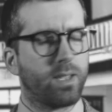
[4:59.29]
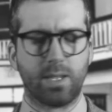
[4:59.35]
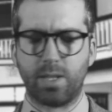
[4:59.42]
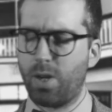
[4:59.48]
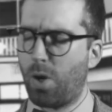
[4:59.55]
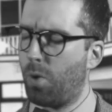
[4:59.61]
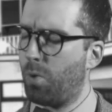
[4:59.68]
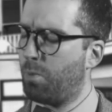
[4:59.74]

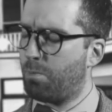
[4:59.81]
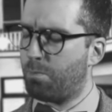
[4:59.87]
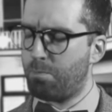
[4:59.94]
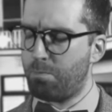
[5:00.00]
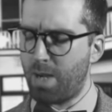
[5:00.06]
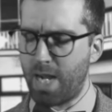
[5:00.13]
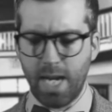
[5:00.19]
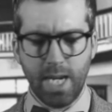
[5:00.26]
no
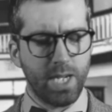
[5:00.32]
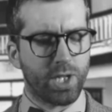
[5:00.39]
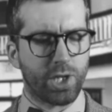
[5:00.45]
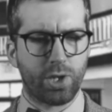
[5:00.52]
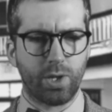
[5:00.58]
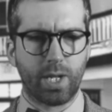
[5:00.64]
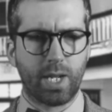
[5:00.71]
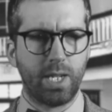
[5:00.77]
man
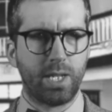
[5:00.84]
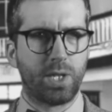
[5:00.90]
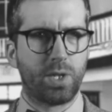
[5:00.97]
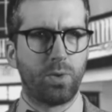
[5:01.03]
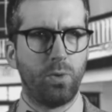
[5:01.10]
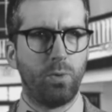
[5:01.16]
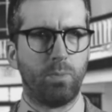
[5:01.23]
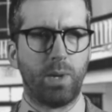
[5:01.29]
should
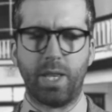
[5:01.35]
consume,